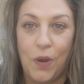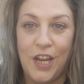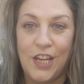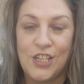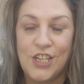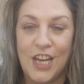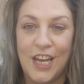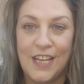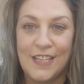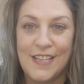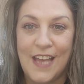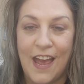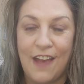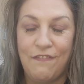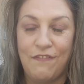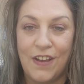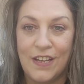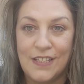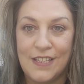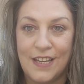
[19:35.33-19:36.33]
which is
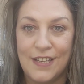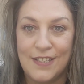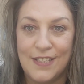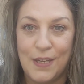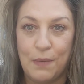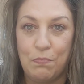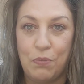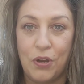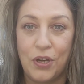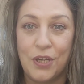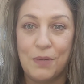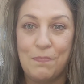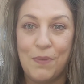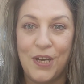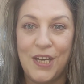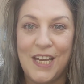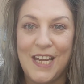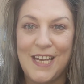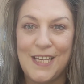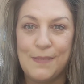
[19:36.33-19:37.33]
a fantastic product,
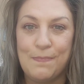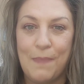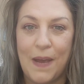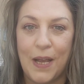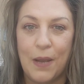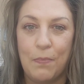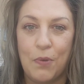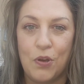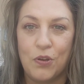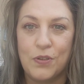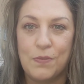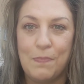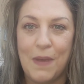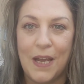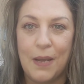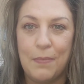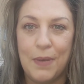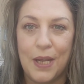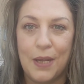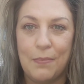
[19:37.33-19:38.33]
but it is mega bucks,
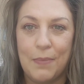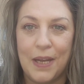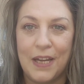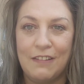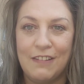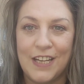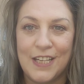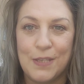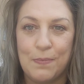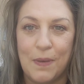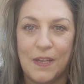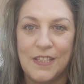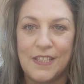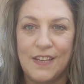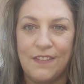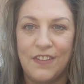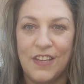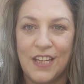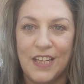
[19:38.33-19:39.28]
mega expensive.